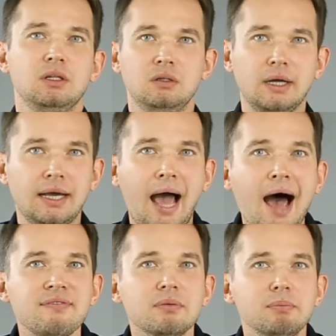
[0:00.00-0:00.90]
at like
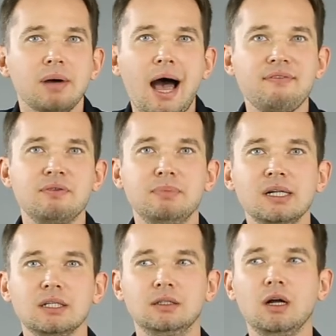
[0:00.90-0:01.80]
half a
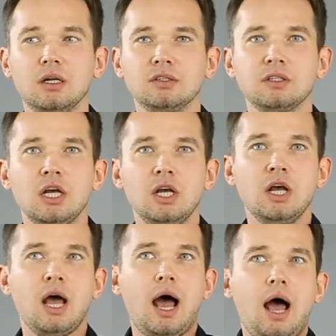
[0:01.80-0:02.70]
billion dollars.
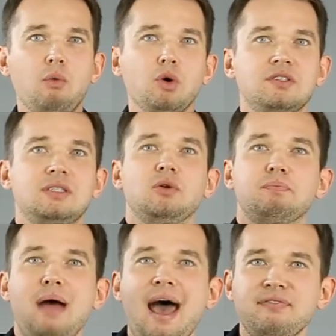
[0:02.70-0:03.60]
What's your
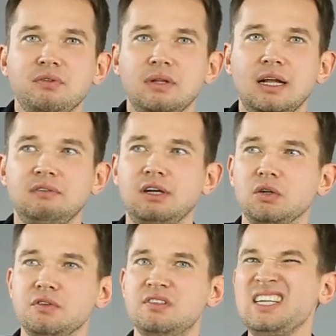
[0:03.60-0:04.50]
path to that? If I
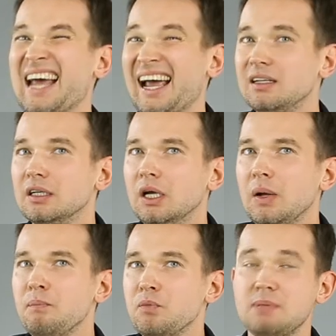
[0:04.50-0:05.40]
don't see that,
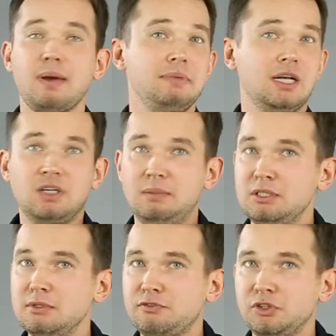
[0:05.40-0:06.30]
it might be a great
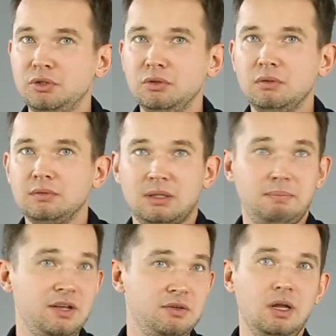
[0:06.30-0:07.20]
business for you that
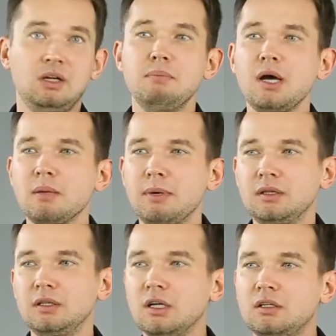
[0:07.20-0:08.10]
makes you a lot of money,
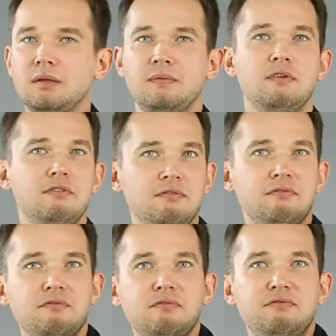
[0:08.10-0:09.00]
but not
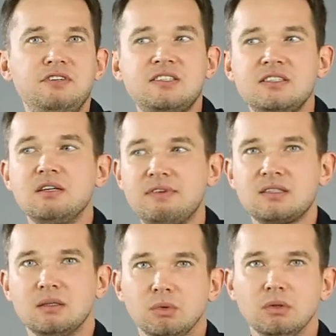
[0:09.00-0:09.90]
VC
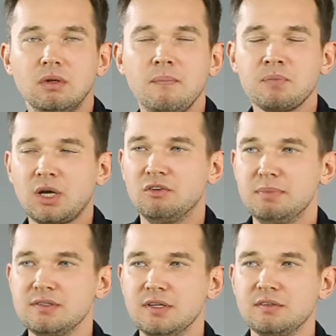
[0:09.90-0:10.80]
investable kind of
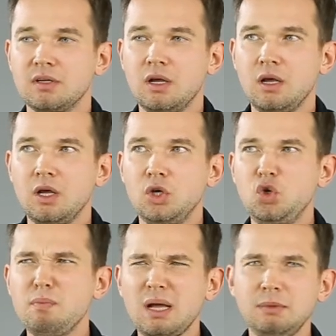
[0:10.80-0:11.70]
business.
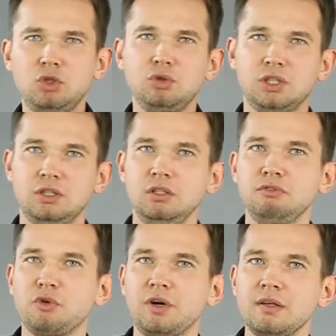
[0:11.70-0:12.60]
You might be too early
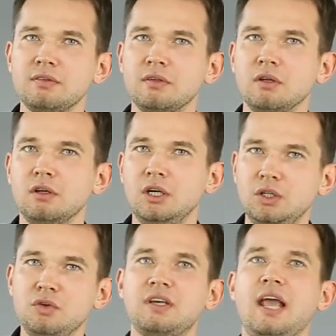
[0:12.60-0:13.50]
for us. In
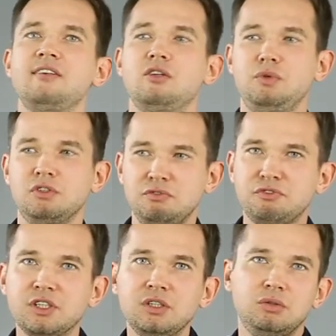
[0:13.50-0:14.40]
those cases, we
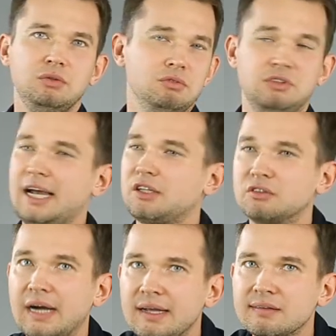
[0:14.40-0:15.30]
refer to
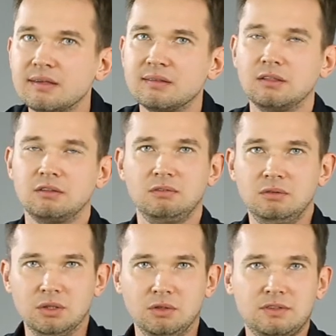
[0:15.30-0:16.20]
ReactorX as a,
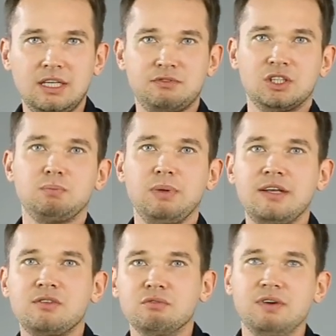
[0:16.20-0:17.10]
you know, great first
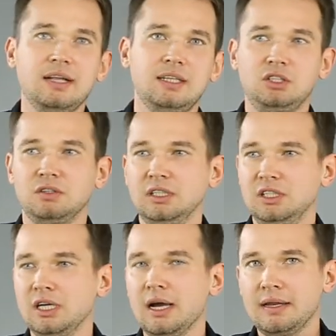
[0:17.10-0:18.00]
place to validate your
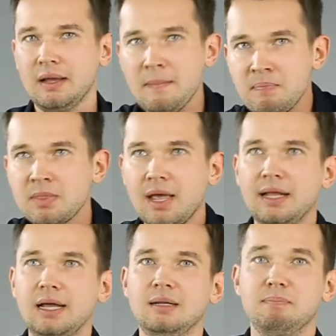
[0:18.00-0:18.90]
idea
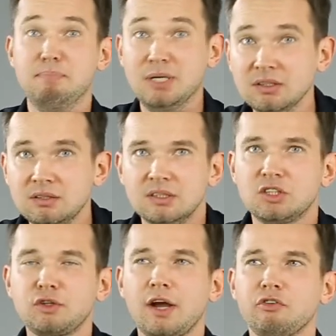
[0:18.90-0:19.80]
and build this
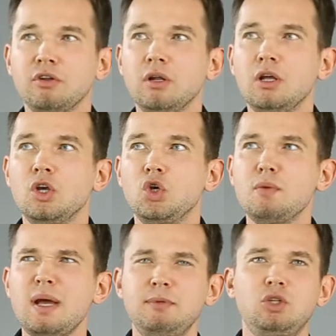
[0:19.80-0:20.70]
traction.
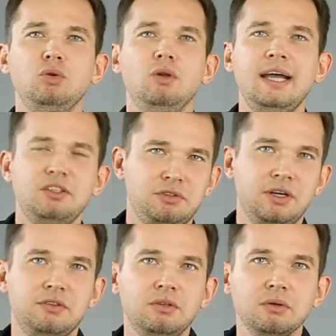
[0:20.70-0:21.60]
You may be too late for
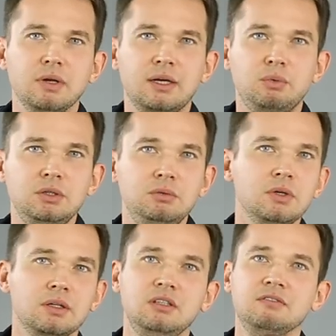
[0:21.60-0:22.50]
us too. Like, we do
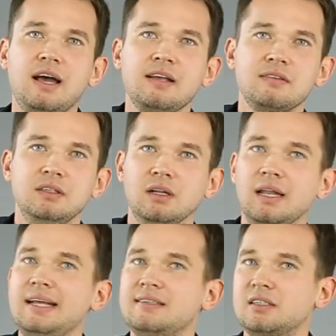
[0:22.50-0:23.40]
not invest in
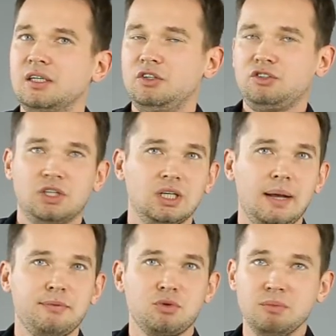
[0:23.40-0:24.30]
late stage
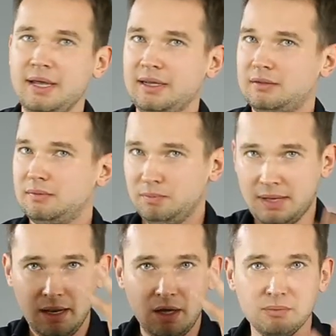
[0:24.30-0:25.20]
startups who make
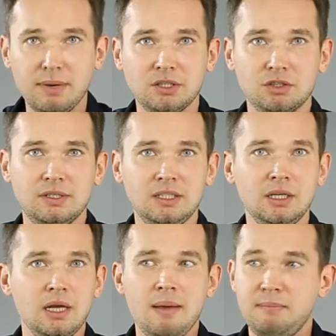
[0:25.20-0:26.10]
a lot of money
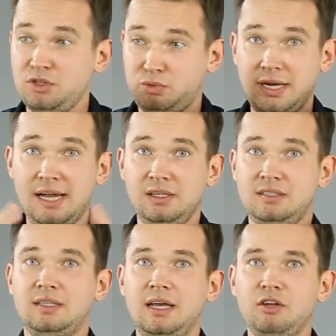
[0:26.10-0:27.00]
already, because we're early
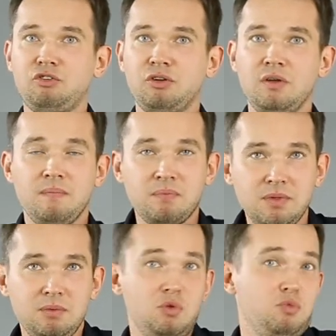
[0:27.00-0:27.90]
stage.
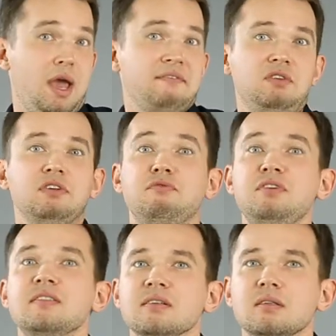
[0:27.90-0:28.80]
We have a different
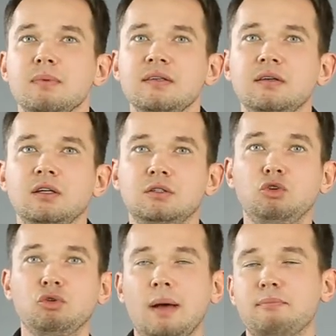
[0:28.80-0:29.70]
thesis basically. So you
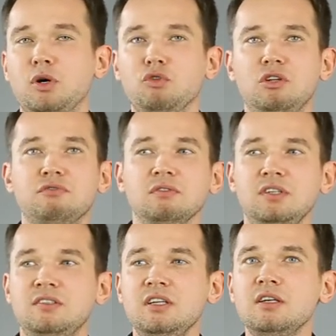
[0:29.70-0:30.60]
should approach different
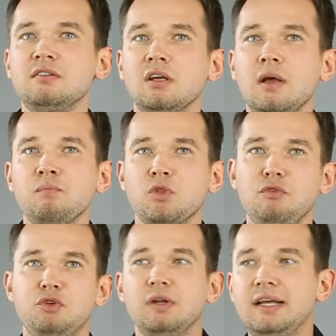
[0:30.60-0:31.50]
VCs
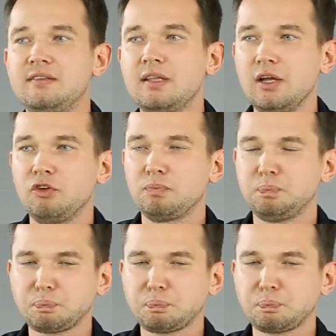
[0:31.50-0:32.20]
if you're late stage.